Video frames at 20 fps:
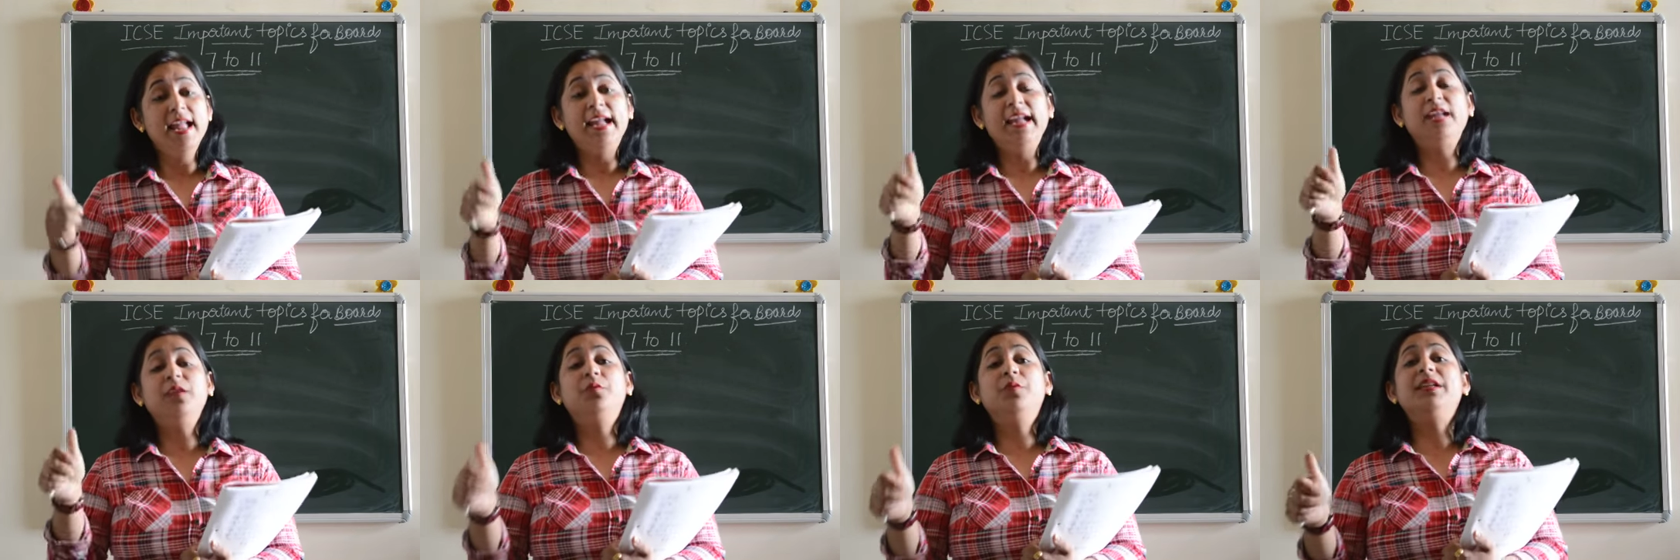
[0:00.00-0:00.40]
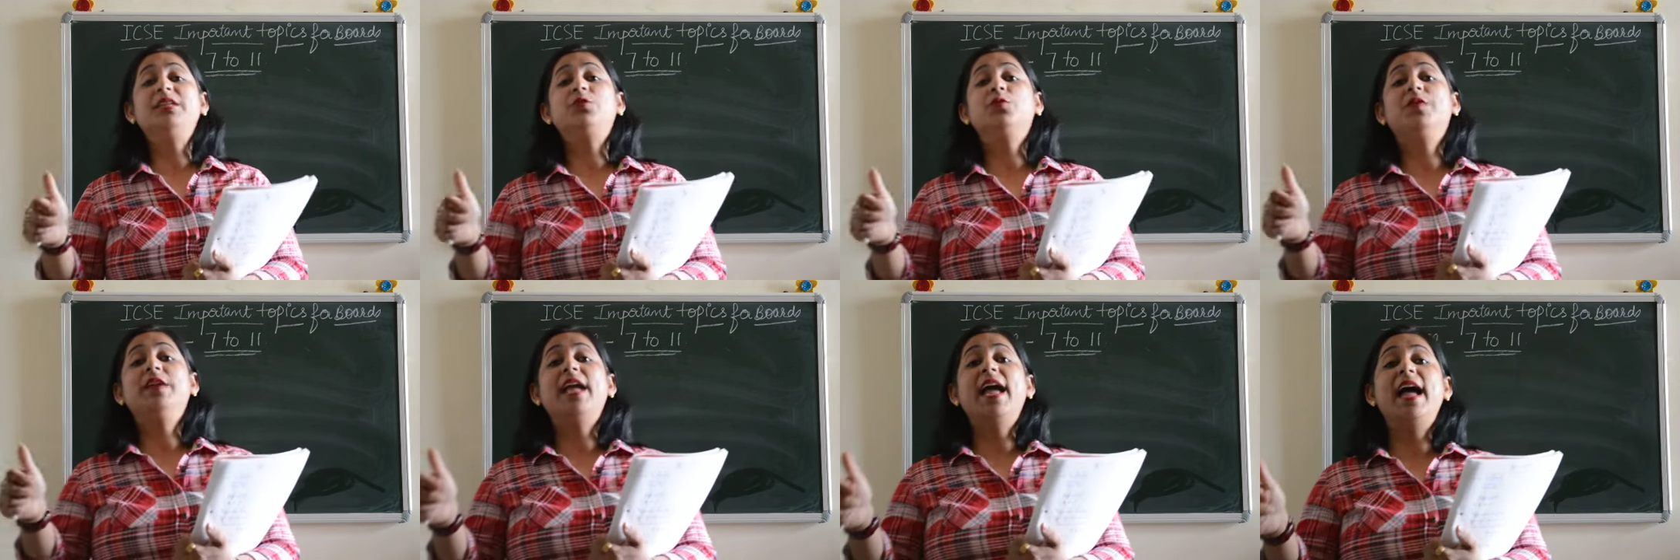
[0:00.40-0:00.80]
in
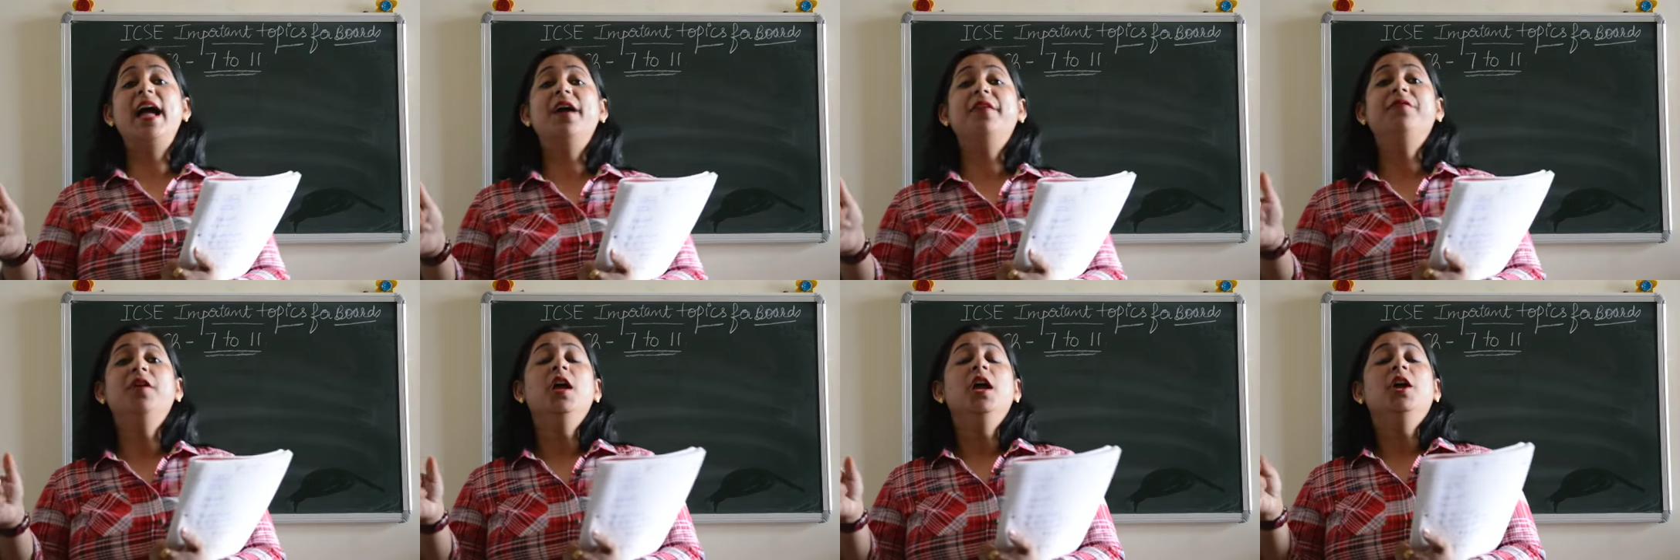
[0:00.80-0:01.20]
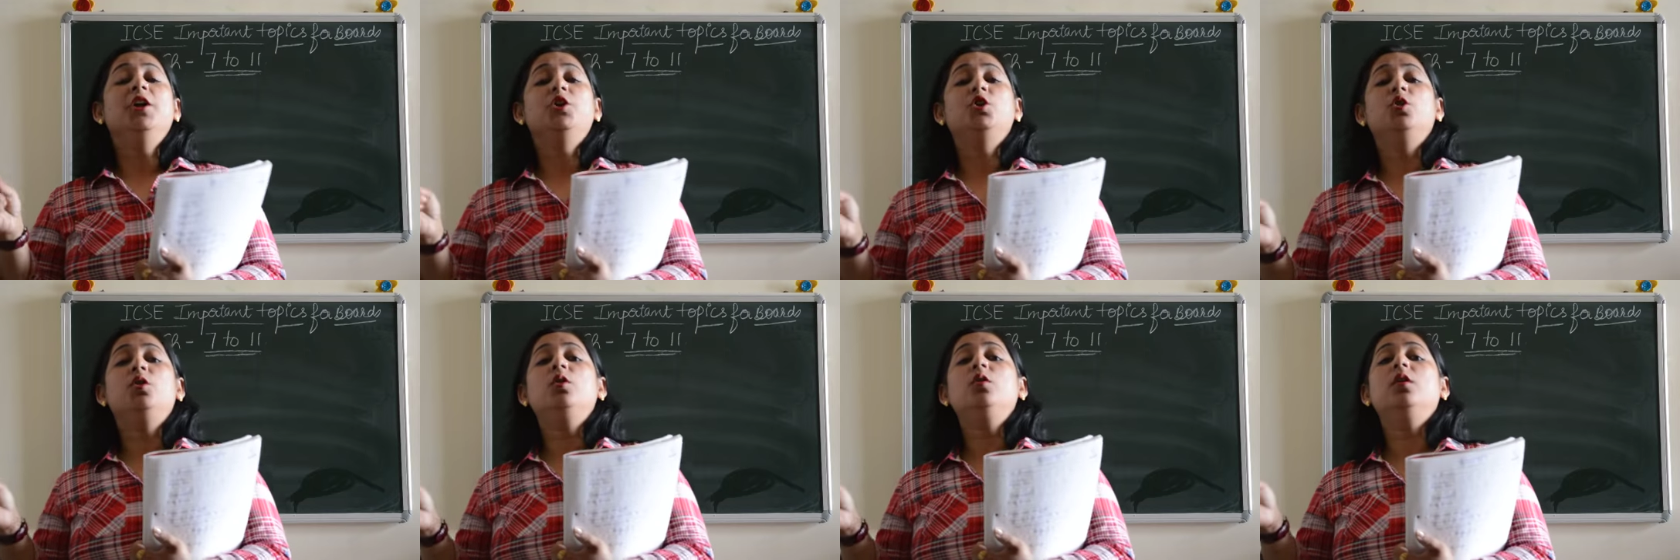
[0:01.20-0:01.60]
which we have,
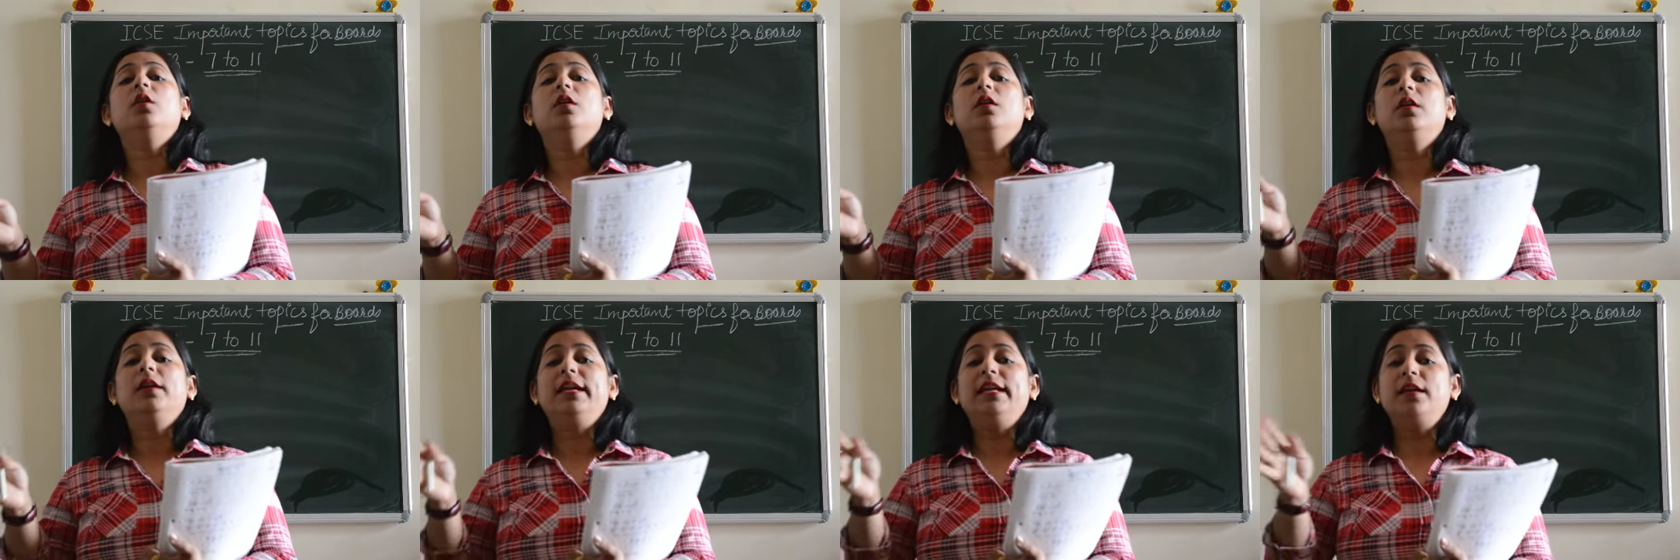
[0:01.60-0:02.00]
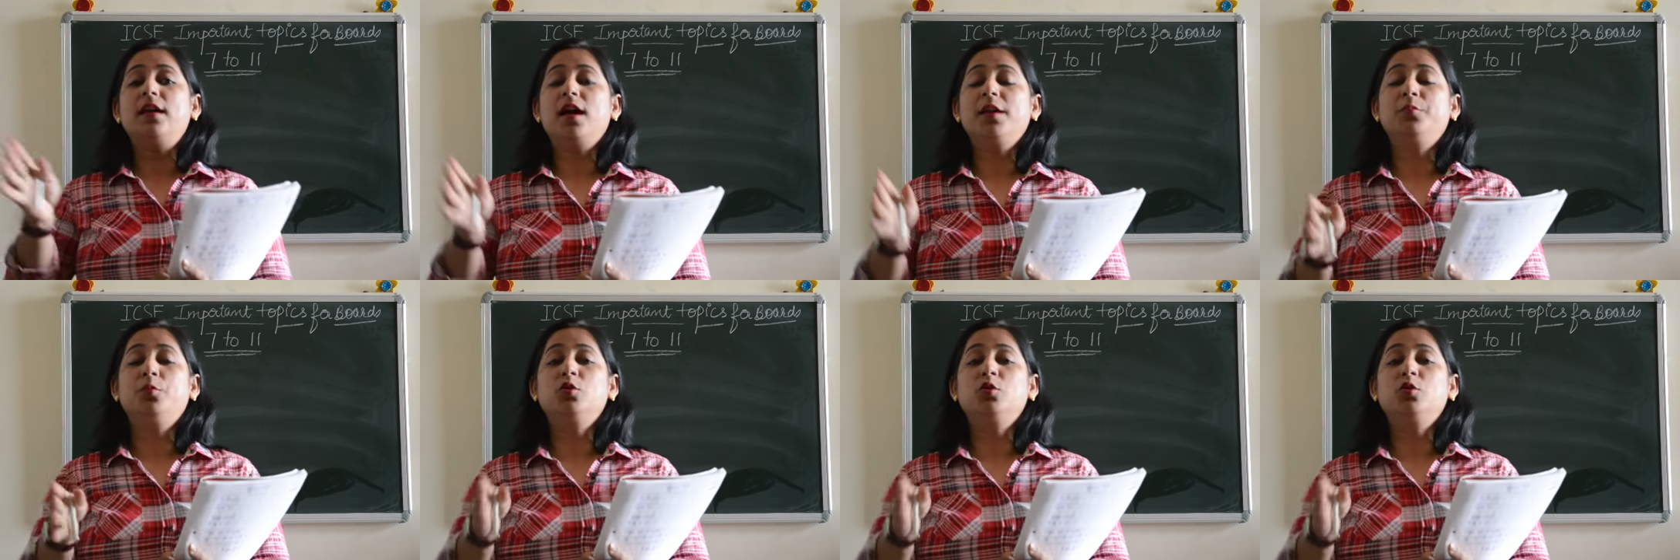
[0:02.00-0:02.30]
in our